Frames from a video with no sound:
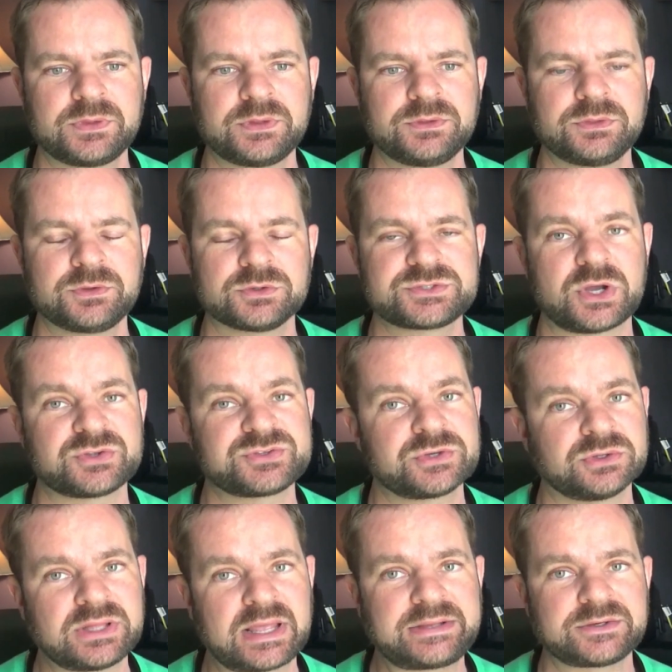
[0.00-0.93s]
There's
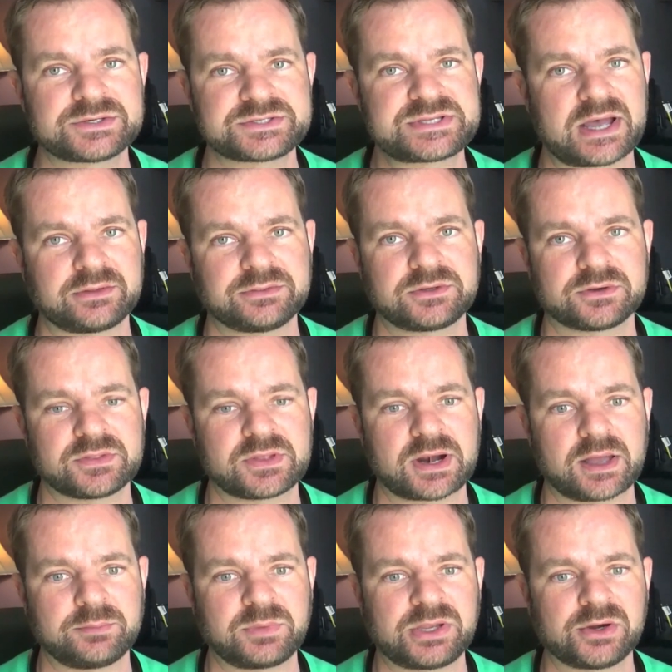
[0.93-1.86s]
also lenders out there that
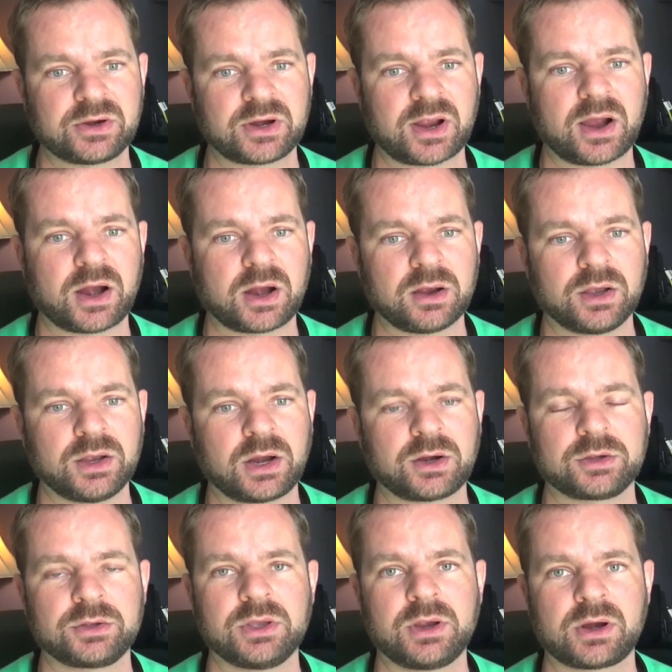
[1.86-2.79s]
I'm hearing
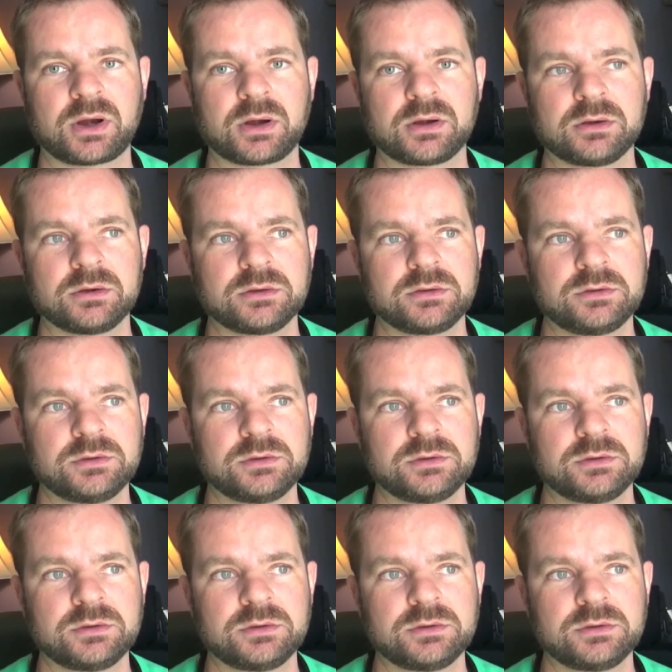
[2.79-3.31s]
are